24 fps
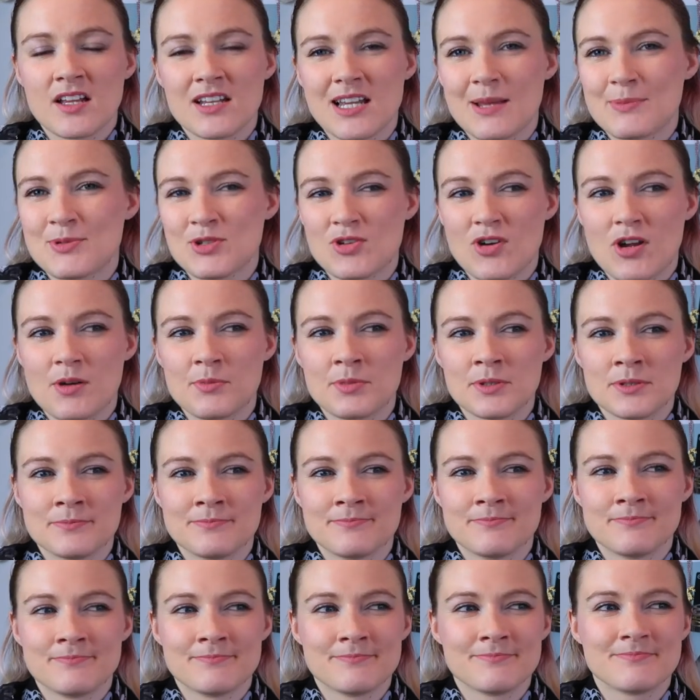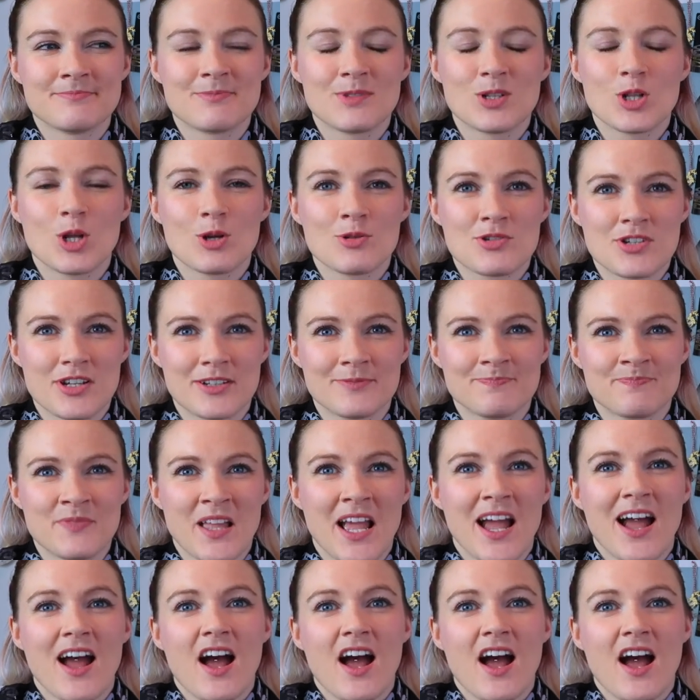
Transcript: lip scrub, lotion.